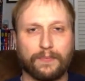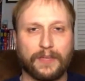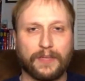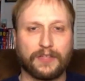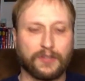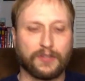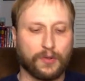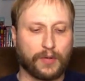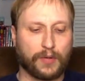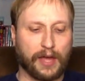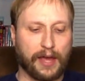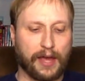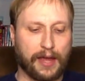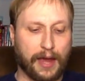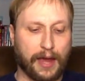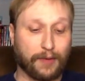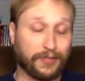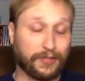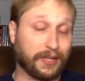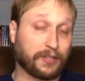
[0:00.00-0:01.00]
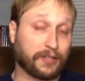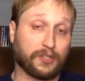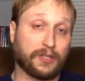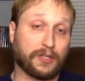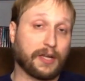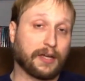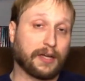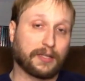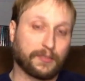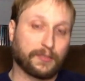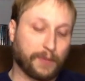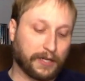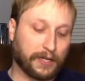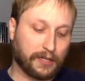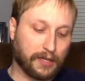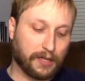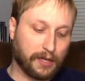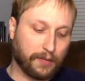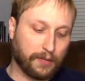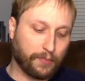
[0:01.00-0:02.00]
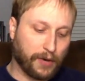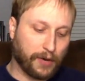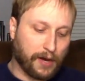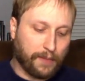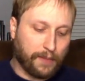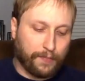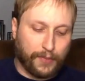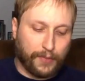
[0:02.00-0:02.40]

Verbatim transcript: It's okay. I was actually not expecting any prop,